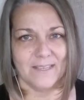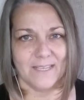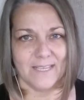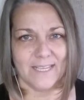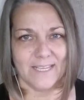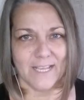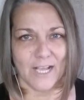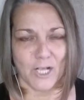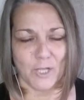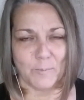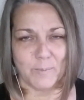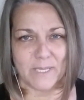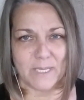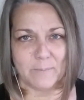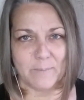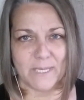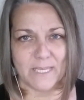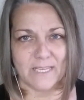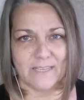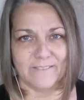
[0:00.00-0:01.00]

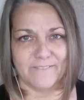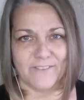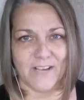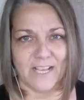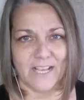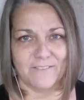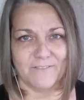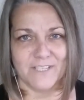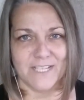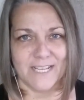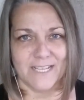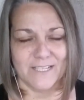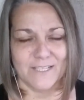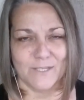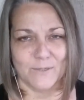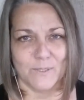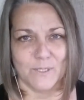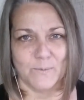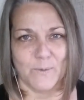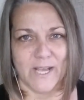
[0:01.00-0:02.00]
ELBP 5 day.
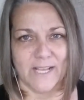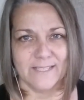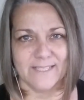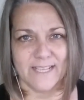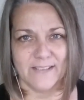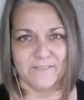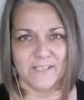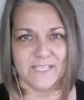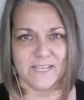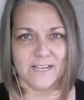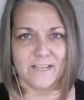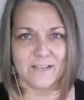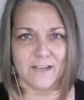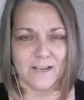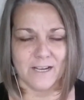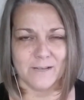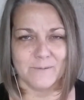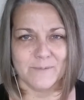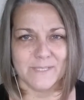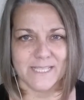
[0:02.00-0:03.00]
So it's
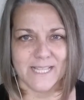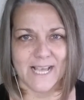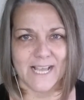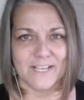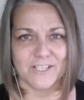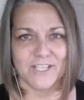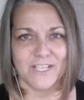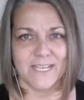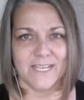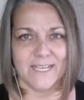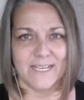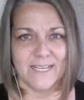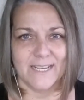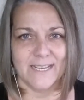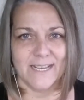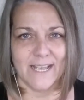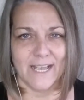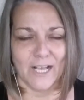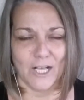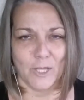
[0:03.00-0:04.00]

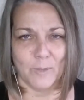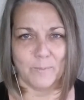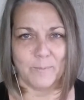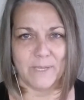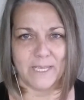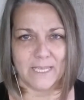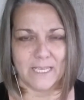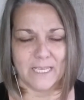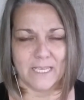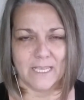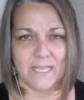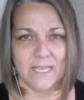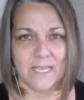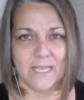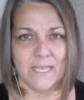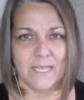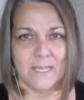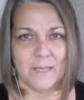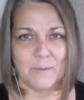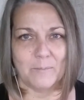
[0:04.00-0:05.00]

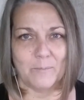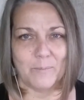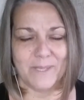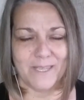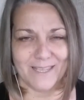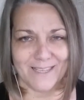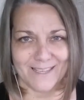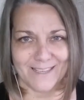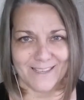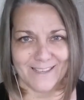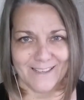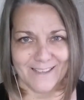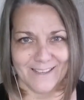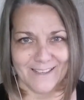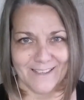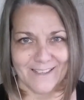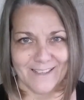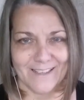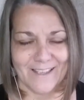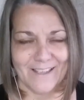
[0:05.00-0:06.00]
wildsavvy.com/ELBP
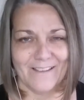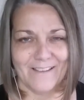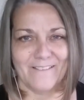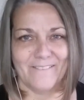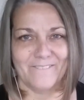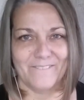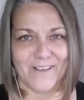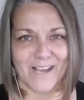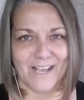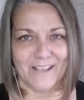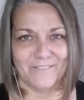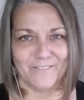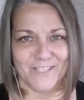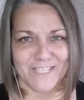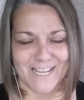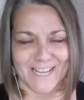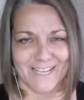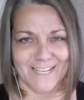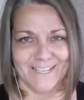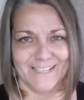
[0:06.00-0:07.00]
5
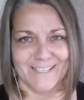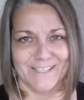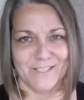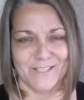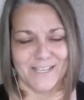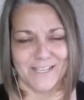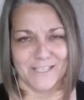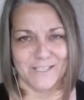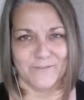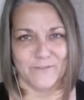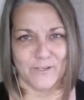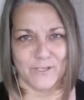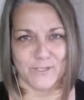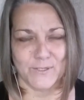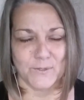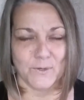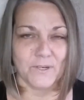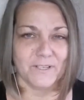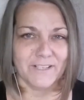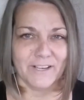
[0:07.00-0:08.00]
day. Stands for
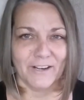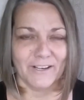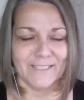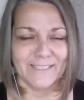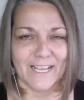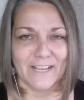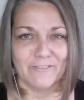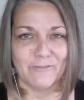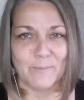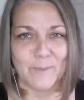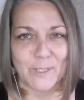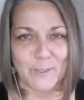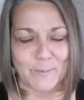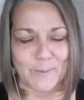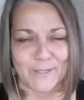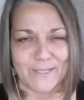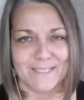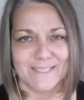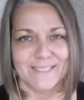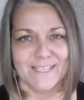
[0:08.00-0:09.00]
Extraordinary Life
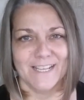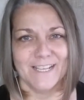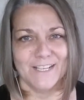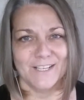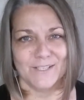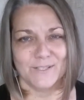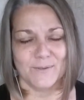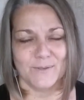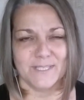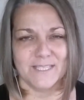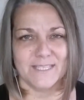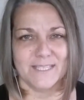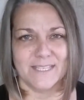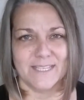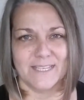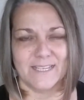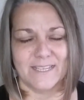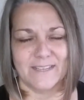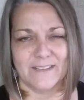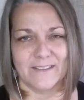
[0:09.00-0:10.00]
Blueprint. So it's
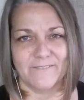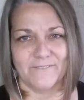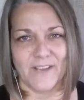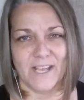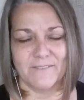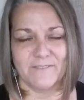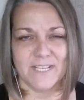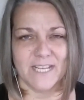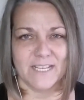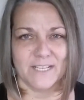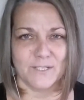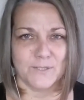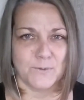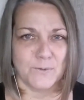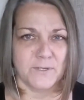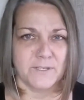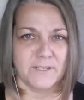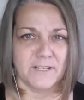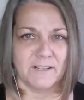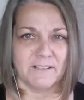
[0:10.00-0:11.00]
the 5-day
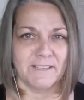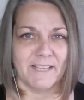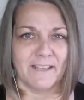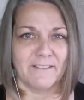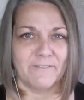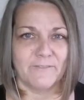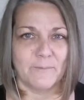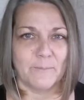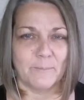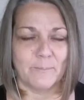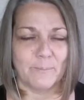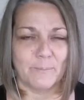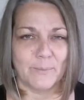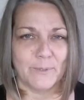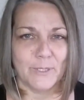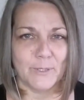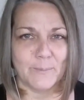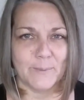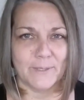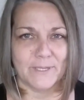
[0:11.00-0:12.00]
Extraordinary Life
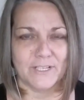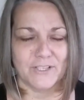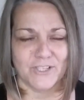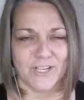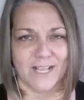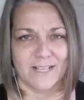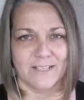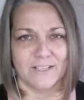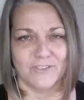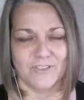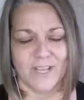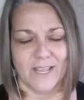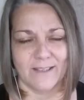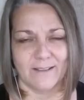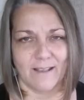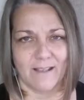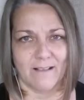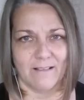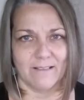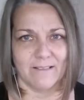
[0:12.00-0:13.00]
Blueprint Challenge,
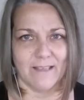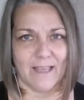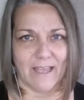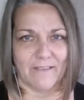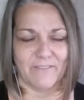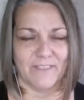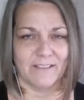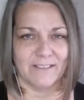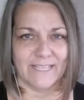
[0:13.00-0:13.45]
and I'll have the